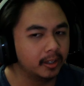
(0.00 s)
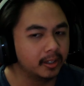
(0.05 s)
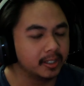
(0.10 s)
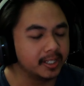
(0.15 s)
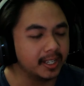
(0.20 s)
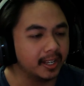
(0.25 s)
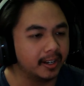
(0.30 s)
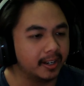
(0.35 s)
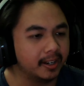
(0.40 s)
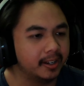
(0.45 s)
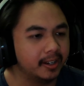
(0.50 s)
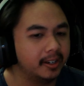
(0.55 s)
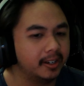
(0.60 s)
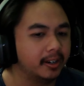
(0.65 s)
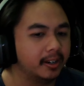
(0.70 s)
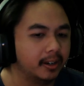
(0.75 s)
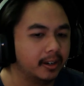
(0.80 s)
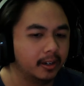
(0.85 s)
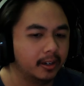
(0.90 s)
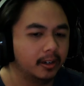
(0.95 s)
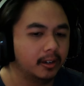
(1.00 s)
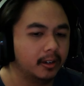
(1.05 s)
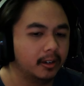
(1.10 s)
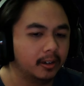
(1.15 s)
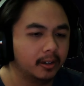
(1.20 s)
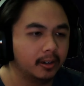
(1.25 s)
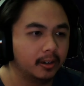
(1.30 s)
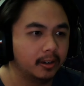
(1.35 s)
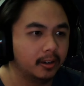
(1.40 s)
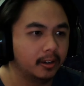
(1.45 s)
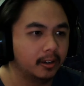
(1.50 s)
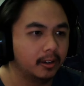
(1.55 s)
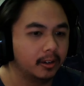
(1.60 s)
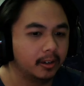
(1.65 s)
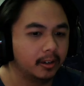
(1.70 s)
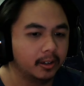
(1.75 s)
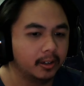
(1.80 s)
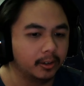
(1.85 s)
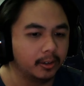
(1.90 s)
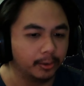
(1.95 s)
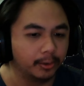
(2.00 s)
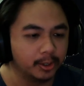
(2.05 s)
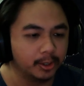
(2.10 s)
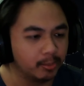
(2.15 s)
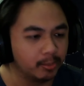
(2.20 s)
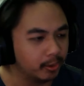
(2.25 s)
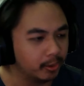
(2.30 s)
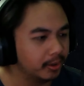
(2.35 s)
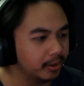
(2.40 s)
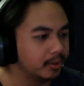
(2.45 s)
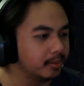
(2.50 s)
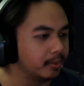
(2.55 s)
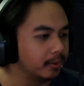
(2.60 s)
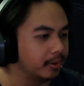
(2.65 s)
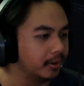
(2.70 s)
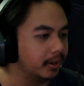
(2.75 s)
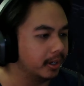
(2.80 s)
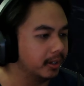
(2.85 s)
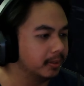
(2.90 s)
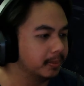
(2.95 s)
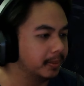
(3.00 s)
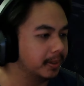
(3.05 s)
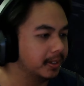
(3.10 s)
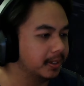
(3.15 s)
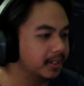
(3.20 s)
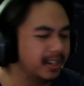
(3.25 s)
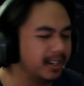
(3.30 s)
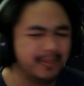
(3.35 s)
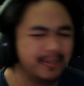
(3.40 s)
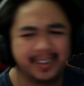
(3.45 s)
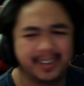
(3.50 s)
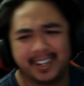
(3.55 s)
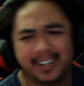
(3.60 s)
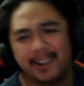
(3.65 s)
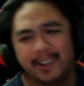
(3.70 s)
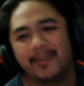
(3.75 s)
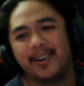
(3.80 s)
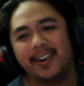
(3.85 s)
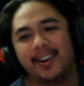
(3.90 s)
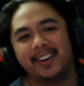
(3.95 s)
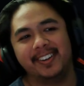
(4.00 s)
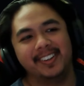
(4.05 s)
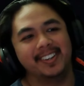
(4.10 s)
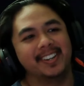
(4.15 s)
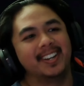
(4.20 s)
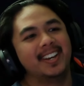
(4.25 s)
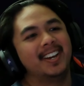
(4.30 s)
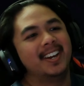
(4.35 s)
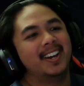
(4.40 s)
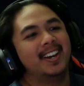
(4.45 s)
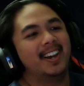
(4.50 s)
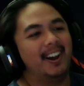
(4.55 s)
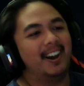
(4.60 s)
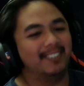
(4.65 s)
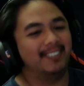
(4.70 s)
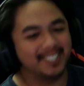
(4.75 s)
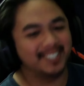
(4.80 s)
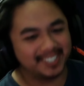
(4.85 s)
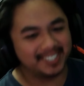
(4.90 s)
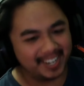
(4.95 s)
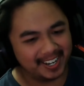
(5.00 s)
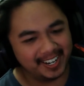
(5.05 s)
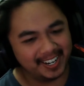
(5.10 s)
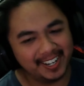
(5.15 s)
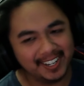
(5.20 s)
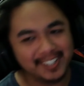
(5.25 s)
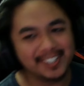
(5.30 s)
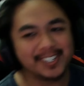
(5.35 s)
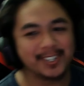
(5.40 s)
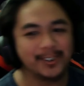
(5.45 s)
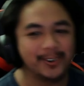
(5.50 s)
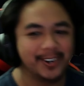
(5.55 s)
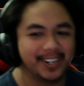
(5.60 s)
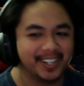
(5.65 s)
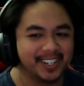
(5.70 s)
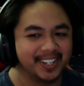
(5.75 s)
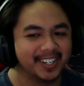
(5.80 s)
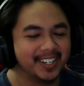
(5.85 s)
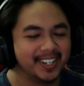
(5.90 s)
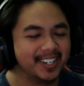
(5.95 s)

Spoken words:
Is that it? No, there's more. There's more. I was about to say, I'm like, come on! I was just getting into it.